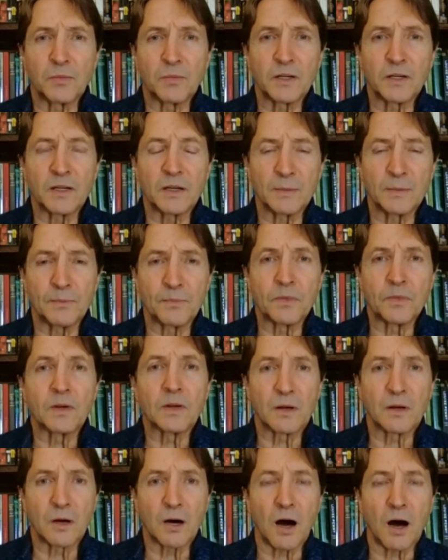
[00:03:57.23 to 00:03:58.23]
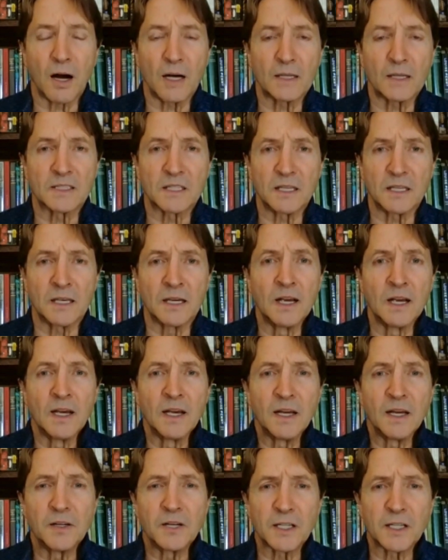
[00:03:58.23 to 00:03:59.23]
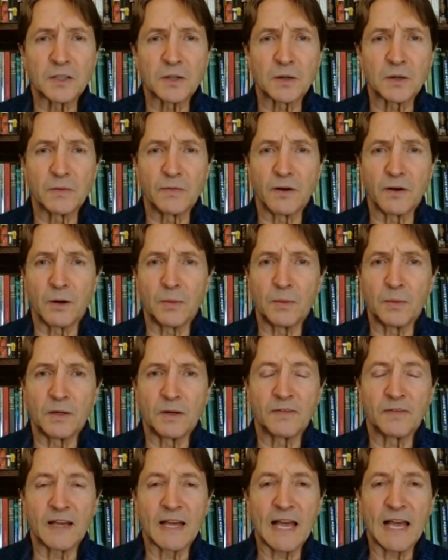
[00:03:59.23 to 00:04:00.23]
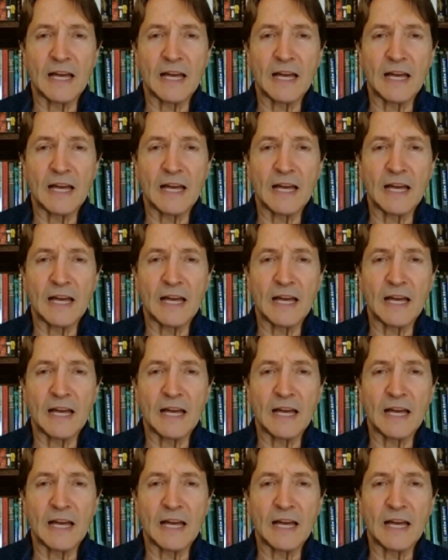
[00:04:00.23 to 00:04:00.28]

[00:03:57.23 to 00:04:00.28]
that really caused the industrial development of